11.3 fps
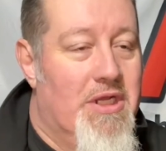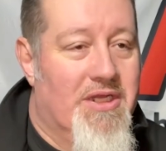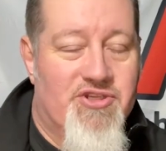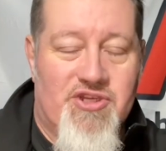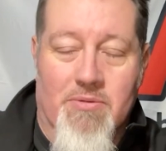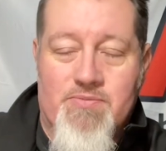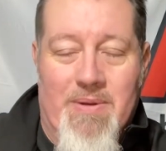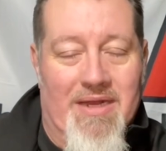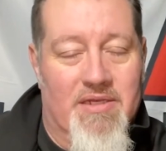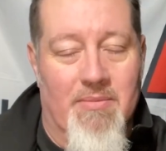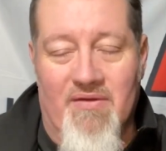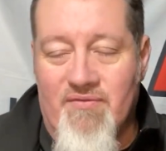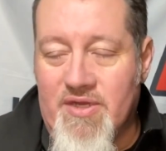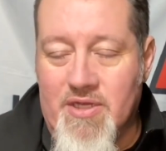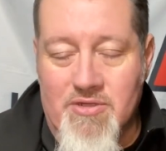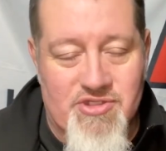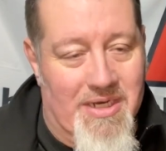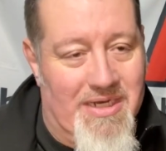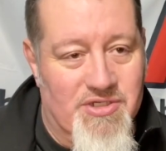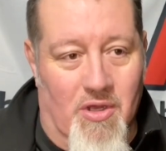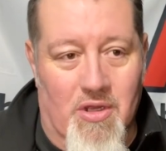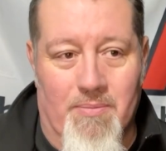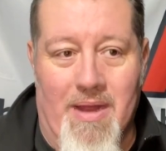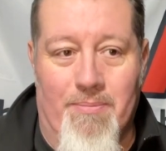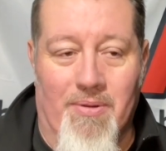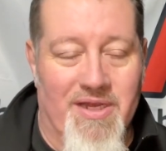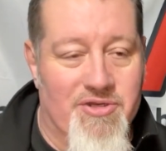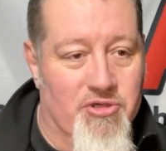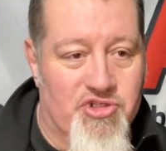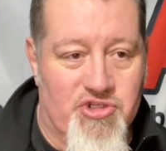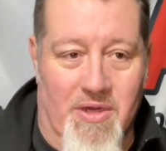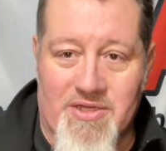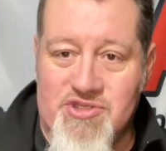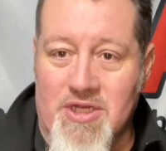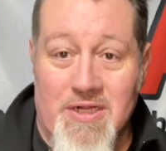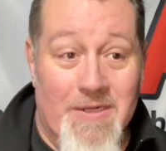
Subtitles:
This comes back to my videos that I talk about playing to your strengths.